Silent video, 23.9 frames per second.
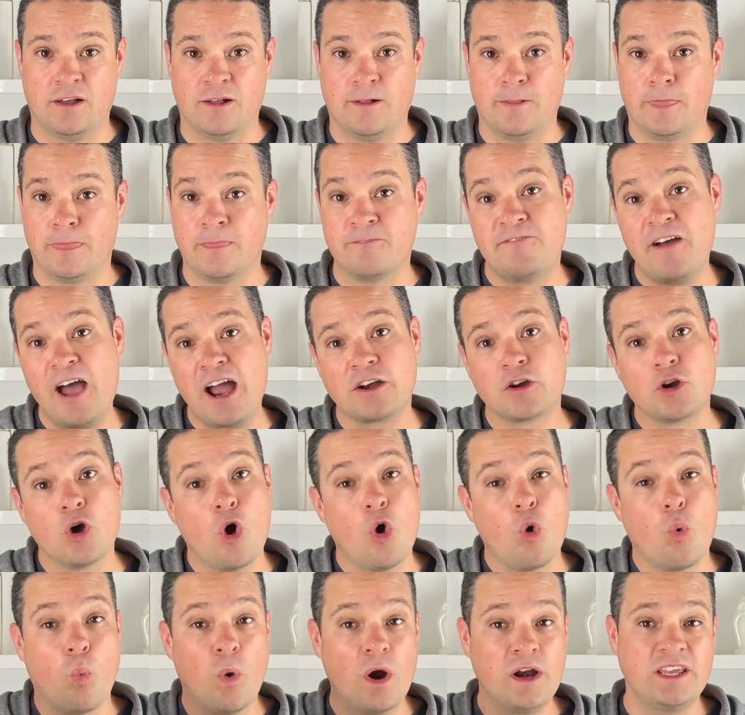In fact,
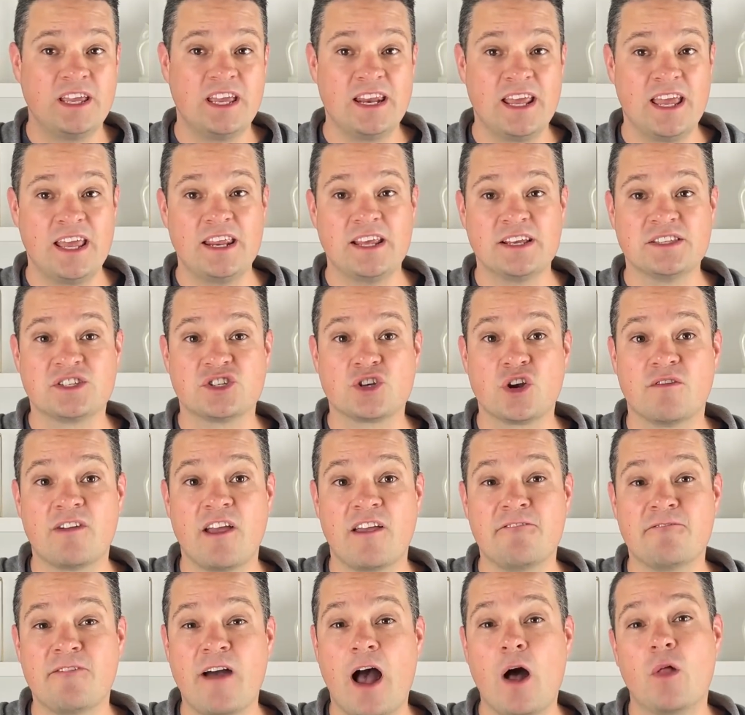one Canadian survey
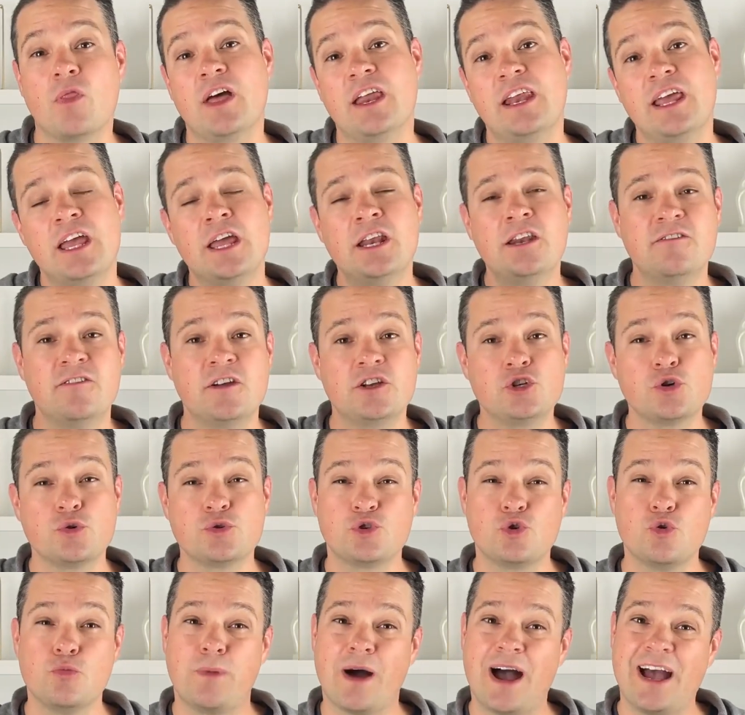found that individuals
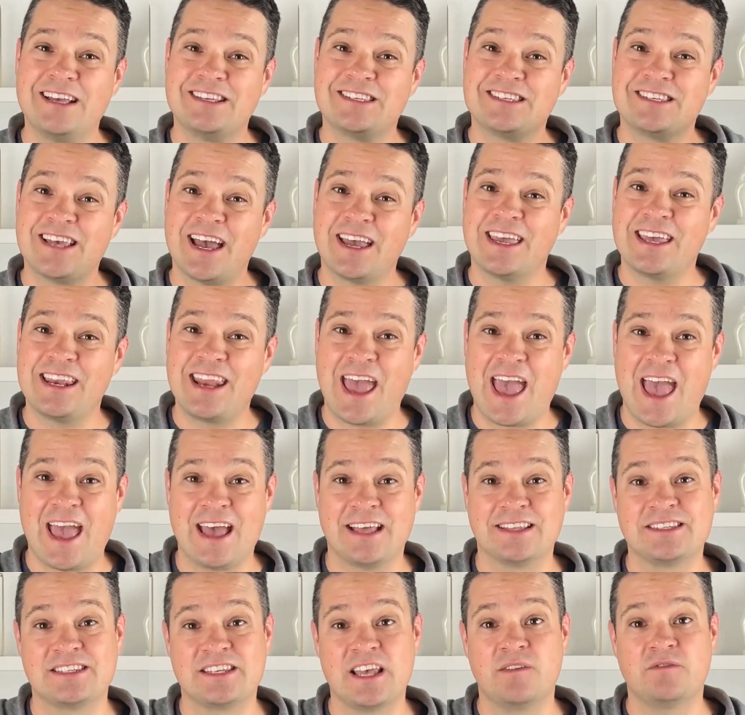who buy
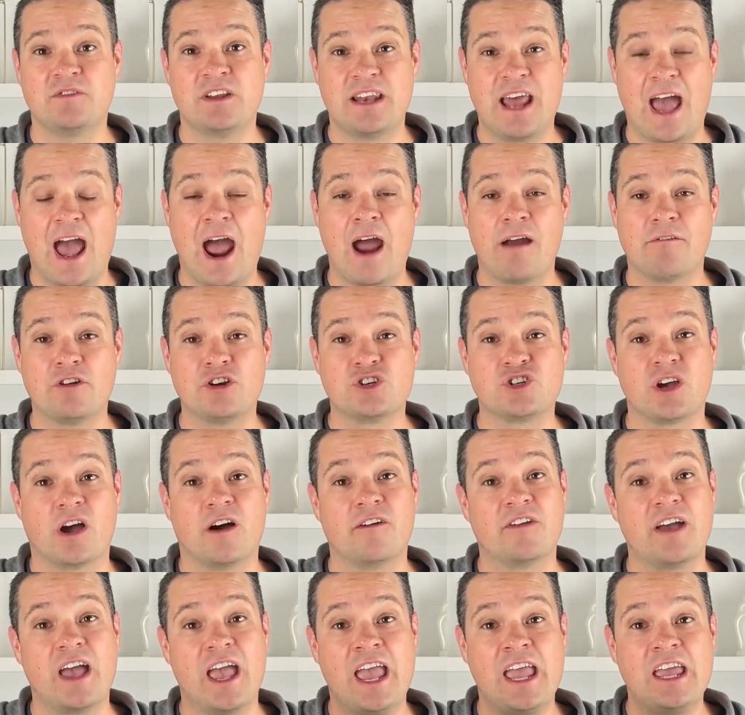secondhand saved an average
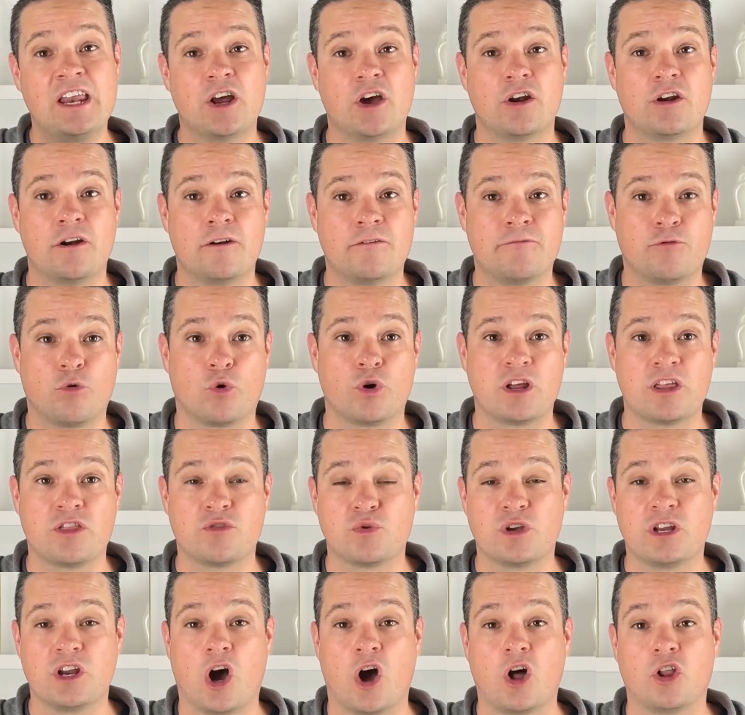of
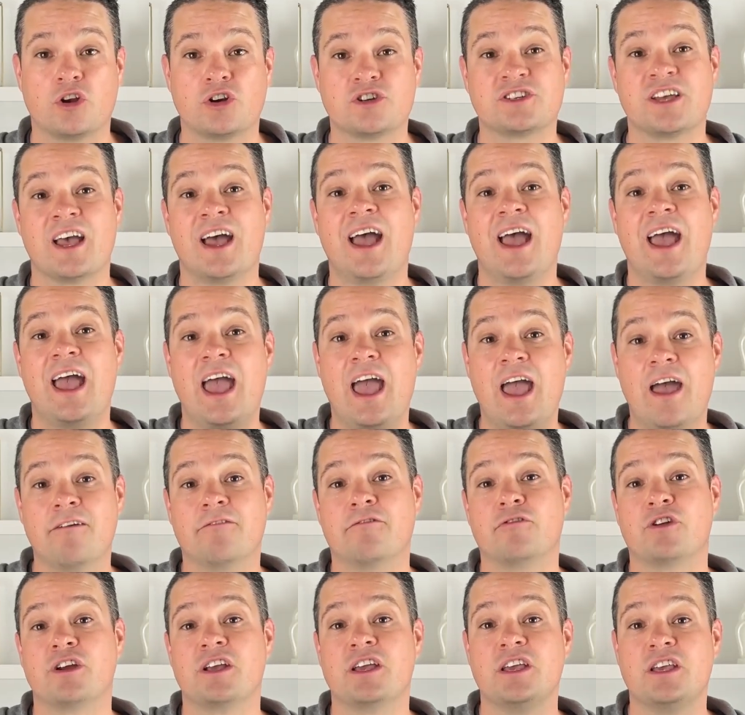$843 every